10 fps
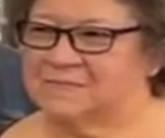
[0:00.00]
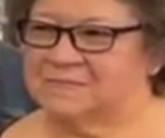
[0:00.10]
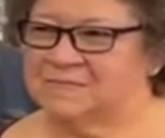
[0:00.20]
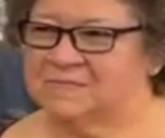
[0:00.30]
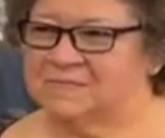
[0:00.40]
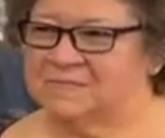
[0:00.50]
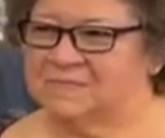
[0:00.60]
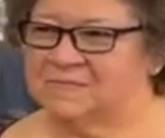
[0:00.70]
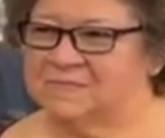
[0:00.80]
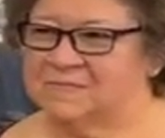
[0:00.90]

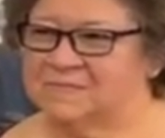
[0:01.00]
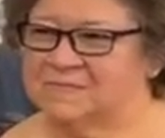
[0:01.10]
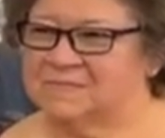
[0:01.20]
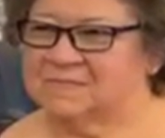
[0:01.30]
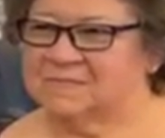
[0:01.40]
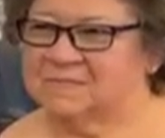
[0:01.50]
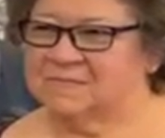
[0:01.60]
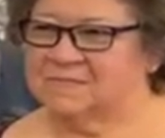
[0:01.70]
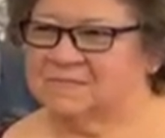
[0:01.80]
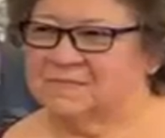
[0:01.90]

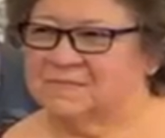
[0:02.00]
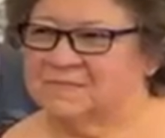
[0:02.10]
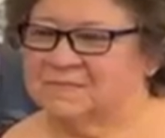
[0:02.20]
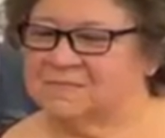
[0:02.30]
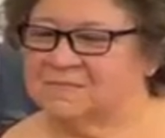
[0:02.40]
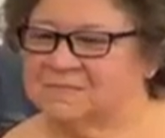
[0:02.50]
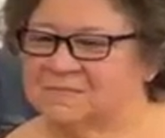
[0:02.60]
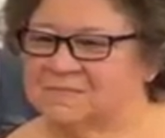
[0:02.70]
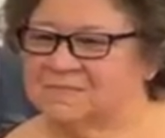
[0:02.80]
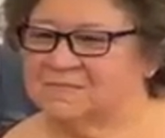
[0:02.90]

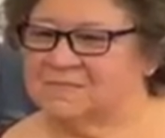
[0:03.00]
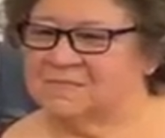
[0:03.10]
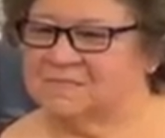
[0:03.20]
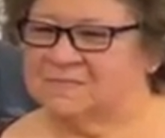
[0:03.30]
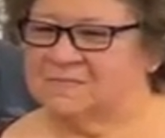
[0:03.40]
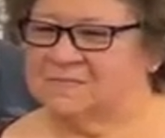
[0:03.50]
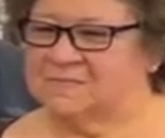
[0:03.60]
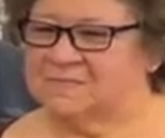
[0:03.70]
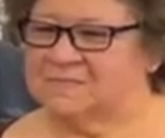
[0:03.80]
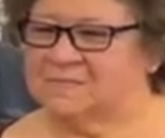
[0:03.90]

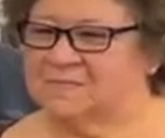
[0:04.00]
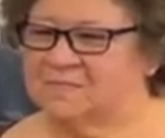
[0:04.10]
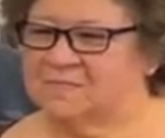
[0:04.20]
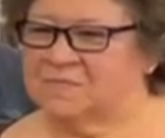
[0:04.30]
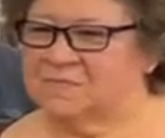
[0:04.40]
The person shown says nothing.